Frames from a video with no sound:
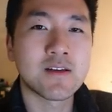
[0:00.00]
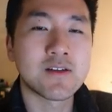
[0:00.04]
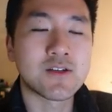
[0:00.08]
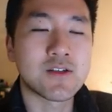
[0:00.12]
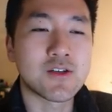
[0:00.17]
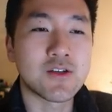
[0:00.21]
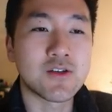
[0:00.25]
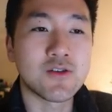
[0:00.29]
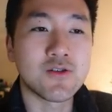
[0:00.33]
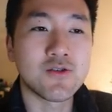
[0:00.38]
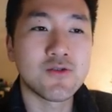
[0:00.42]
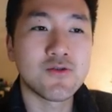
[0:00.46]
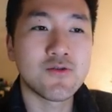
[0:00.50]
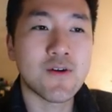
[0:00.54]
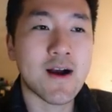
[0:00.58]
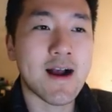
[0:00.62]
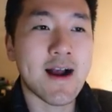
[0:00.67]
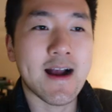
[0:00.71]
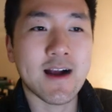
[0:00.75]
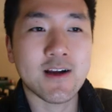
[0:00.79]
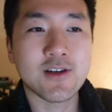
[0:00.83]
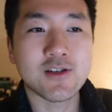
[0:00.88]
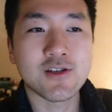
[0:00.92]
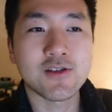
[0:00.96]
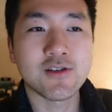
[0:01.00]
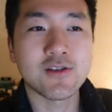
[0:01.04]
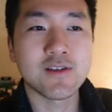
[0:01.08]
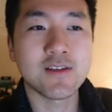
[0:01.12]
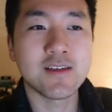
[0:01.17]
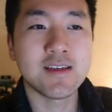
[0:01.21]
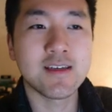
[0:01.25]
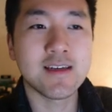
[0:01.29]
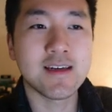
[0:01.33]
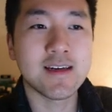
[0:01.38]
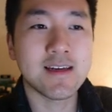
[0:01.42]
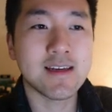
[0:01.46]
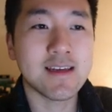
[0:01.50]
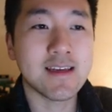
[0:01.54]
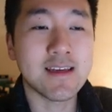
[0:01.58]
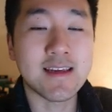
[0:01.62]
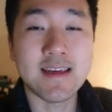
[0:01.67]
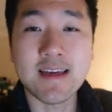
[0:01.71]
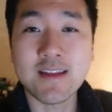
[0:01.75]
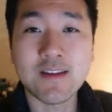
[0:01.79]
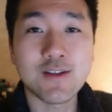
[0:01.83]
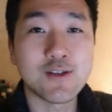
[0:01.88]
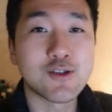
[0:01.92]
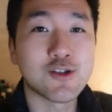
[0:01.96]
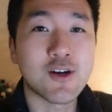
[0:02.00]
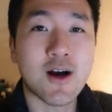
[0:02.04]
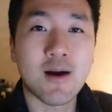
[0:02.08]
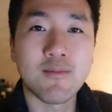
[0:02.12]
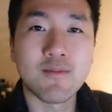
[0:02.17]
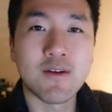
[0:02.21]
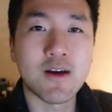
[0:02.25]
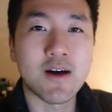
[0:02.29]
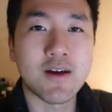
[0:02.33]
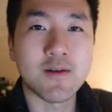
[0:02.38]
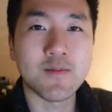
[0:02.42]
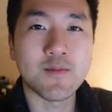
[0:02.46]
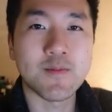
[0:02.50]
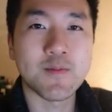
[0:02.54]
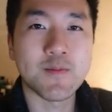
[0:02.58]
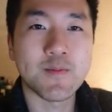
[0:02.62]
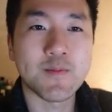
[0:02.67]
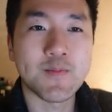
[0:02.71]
to actually get the job done.